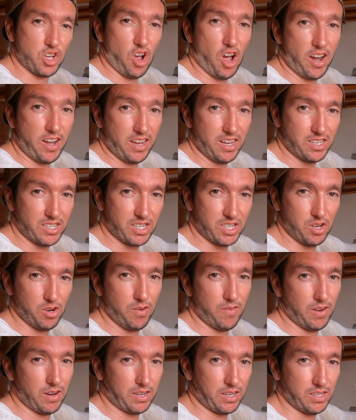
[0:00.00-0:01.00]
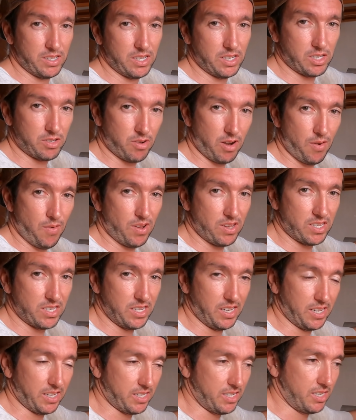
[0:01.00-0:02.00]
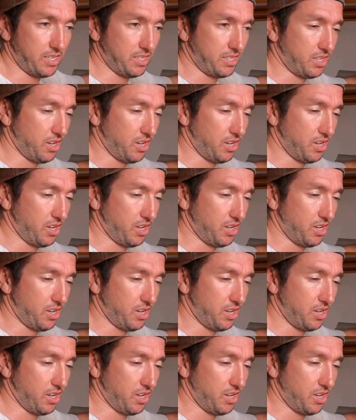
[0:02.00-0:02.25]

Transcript: shiny and silver because it's 316,